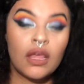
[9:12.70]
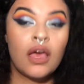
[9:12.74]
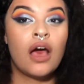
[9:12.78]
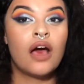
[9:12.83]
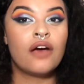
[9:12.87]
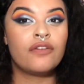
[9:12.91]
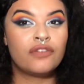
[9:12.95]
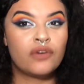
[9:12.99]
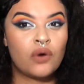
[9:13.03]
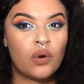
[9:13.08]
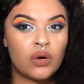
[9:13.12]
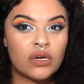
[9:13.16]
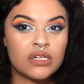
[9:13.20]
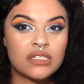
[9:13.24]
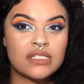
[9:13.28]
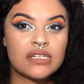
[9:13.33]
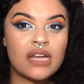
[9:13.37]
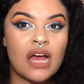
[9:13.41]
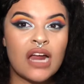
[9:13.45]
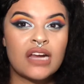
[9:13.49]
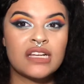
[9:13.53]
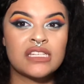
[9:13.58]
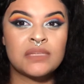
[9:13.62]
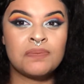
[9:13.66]
Of course,
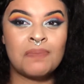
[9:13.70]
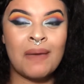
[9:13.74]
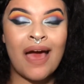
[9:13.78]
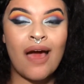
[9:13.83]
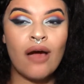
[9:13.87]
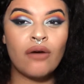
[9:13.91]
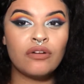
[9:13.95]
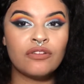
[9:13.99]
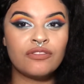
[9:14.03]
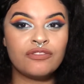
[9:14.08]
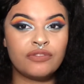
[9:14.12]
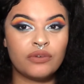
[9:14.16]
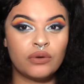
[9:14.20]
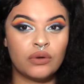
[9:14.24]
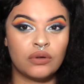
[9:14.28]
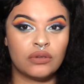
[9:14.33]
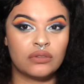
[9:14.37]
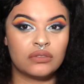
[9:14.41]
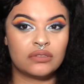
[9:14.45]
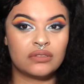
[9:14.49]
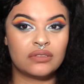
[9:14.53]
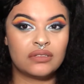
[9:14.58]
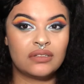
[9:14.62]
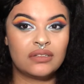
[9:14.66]
not as
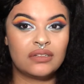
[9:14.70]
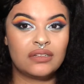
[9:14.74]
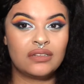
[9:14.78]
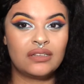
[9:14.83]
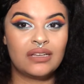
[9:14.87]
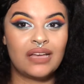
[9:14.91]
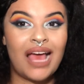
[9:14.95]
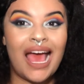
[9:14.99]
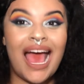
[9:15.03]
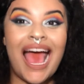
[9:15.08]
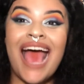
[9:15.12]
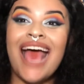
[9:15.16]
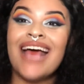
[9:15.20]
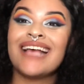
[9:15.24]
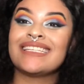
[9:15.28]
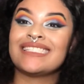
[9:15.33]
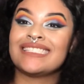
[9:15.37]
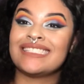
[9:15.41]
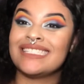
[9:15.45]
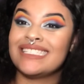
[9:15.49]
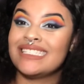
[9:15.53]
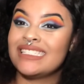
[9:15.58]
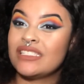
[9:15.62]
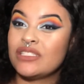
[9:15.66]
powerful
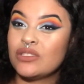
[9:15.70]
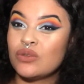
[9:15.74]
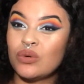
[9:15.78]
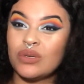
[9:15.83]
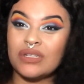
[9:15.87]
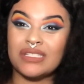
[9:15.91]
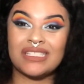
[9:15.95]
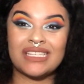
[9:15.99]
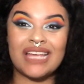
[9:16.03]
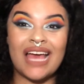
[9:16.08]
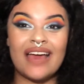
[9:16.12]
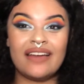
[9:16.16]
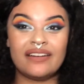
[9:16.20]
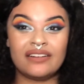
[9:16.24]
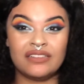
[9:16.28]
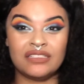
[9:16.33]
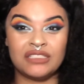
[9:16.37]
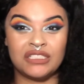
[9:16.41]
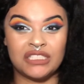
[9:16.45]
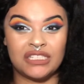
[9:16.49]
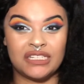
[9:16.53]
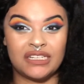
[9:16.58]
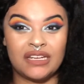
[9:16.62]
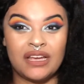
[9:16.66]
as the source
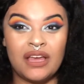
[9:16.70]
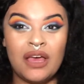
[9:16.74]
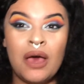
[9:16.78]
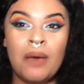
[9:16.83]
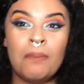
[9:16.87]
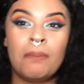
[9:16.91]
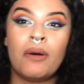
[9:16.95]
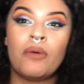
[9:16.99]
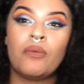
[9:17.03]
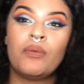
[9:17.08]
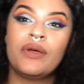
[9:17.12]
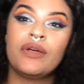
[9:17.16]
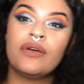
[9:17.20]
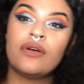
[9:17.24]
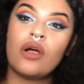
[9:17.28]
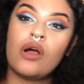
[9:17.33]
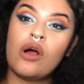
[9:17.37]
energy, but we are